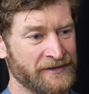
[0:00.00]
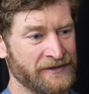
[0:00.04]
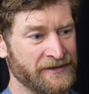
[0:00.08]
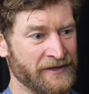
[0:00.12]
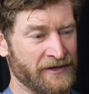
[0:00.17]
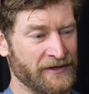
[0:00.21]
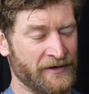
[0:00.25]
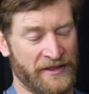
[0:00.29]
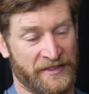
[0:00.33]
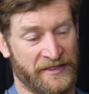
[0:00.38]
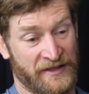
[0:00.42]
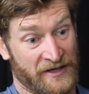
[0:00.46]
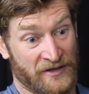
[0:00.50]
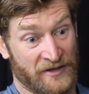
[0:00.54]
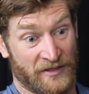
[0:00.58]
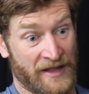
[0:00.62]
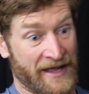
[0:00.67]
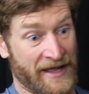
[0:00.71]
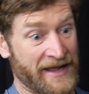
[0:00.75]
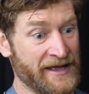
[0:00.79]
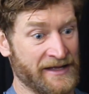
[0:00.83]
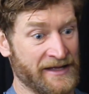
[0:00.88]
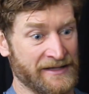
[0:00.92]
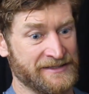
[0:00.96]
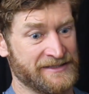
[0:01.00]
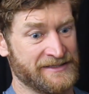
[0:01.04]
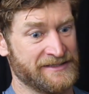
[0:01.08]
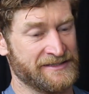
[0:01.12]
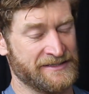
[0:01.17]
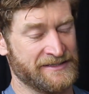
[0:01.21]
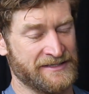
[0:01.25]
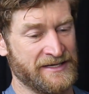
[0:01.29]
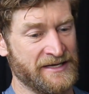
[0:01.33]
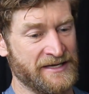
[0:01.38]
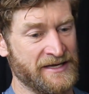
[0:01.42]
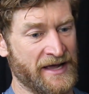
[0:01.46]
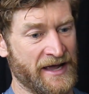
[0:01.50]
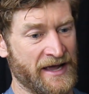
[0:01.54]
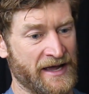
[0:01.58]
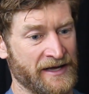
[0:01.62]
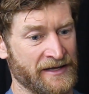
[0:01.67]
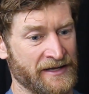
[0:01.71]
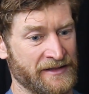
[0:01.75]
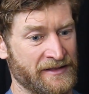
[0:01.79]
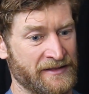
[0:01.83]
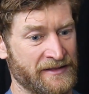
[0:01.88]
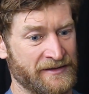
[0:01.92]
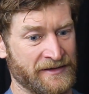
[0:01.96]
you know i think lance he
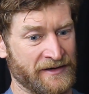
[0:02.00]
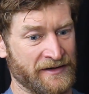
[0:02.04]
had